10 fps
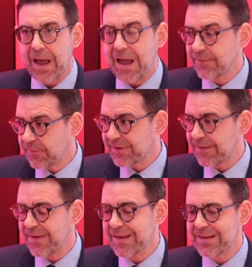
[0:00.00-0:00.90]
Advance
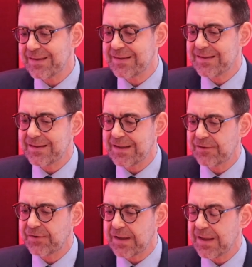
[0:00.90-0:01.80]
Lafayette is in
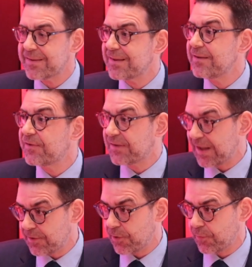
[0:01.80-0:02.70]
Nigeria since
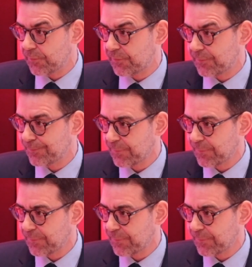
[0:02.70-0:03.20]
10 years.